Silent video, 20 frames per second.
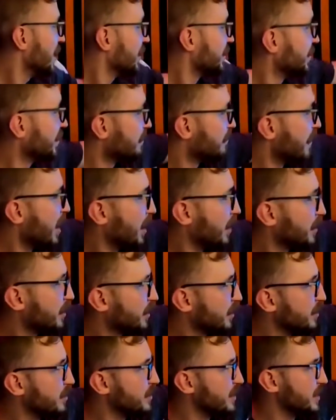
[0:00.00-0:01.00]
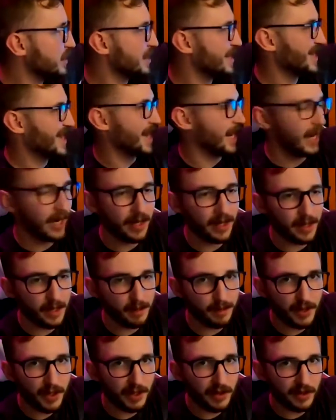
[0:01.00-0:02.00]
The monitor uses it and the
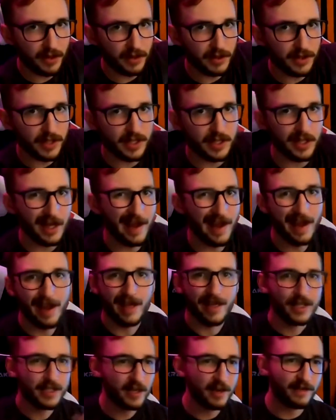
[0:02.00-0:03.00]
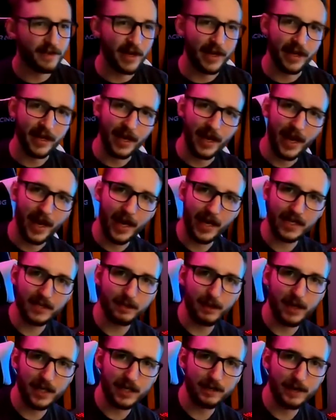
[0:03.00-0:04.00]
computer uses it. Stuff like
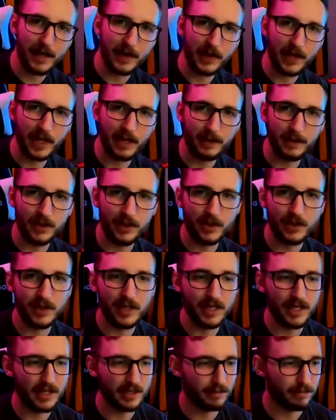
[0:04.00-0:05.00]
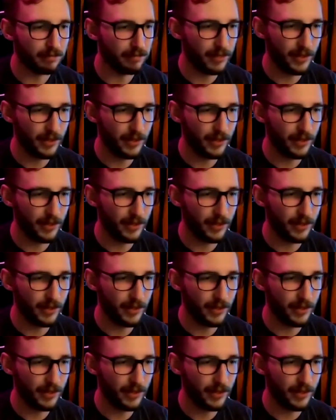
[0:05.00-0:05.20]
Xbox power cables use it.